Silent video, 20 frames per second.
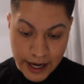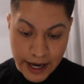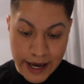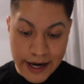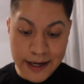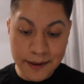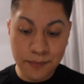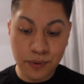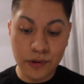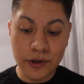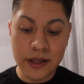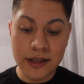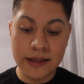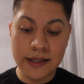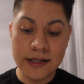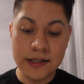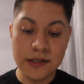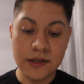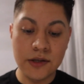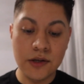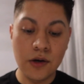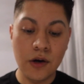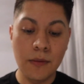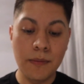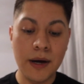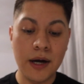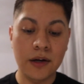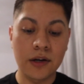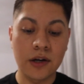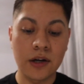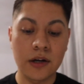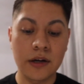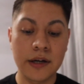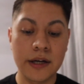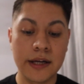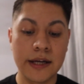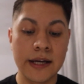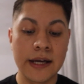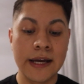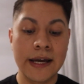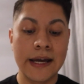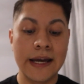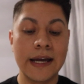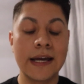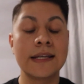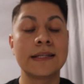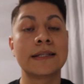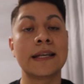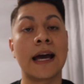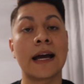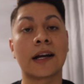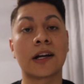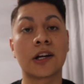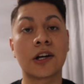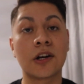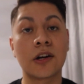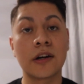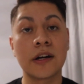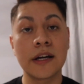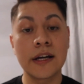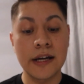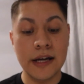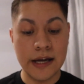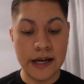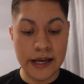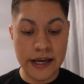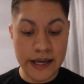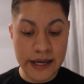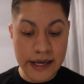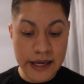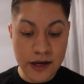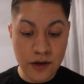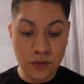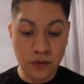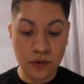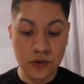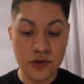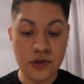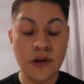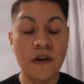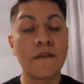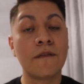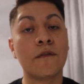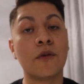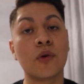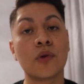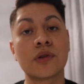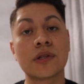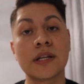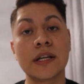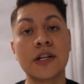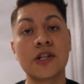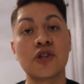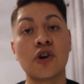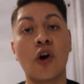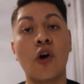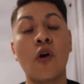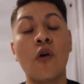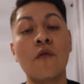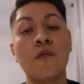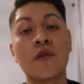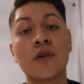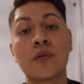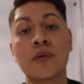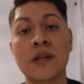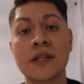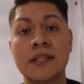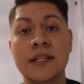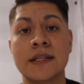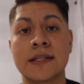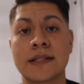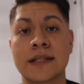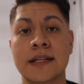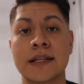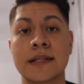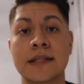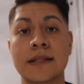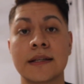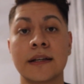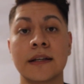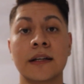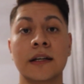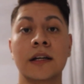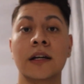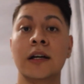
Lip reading: An important thing to know about current is that current equals voltage over resistance.